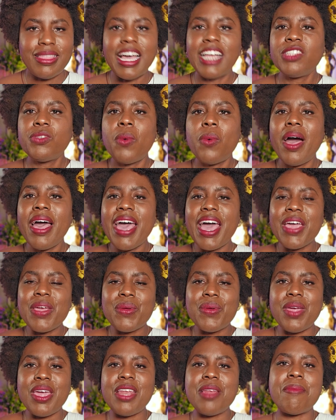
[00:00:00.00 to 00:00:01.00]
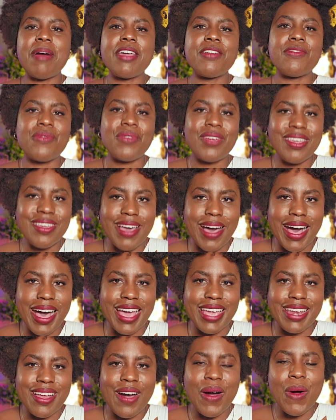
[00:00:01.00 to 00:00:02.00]
That's why I created my free
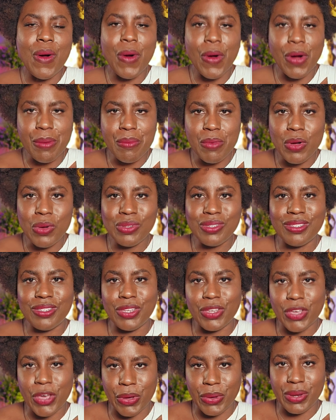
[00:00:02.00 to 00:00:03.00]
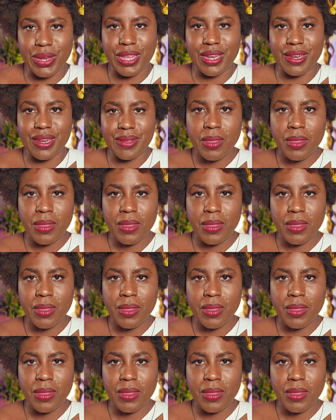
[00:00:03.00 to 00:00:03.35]
guide, Hormones Decoded.